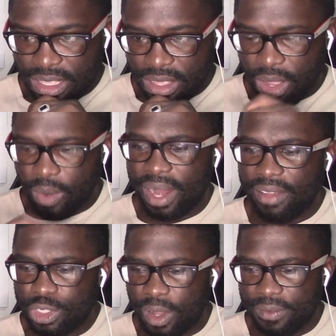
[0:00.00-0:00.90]
I would
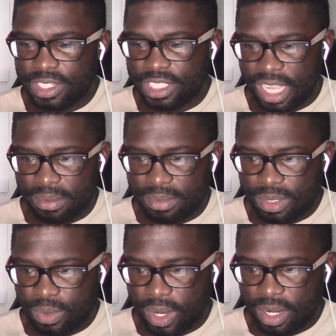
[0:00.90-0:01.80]
have traffic jams.
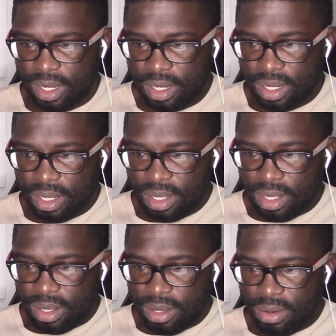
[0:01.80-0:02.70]
When?
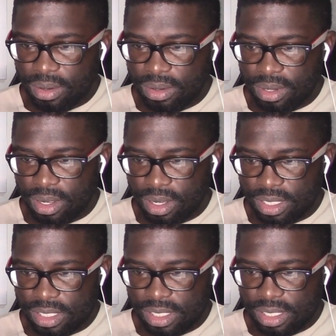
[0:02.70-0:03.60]
Oh gosh.